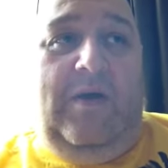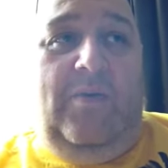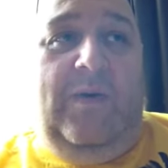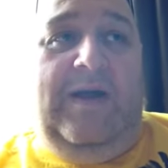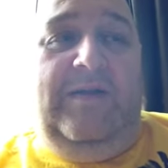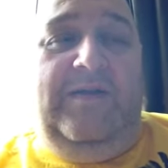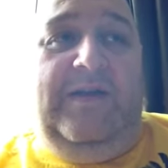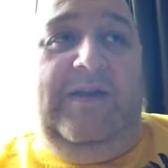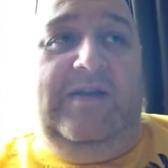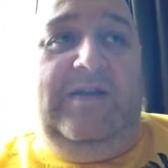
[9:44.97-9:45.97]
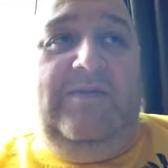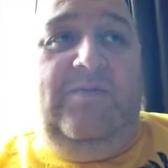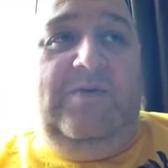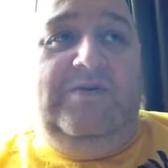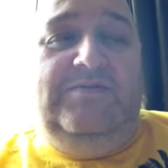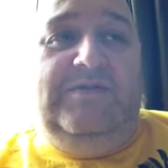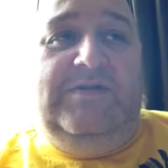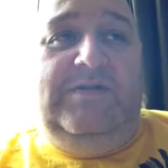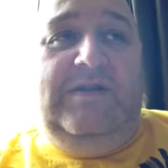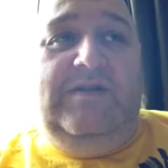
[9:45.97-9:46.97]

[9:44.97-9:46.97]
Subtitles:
one thing I did watch was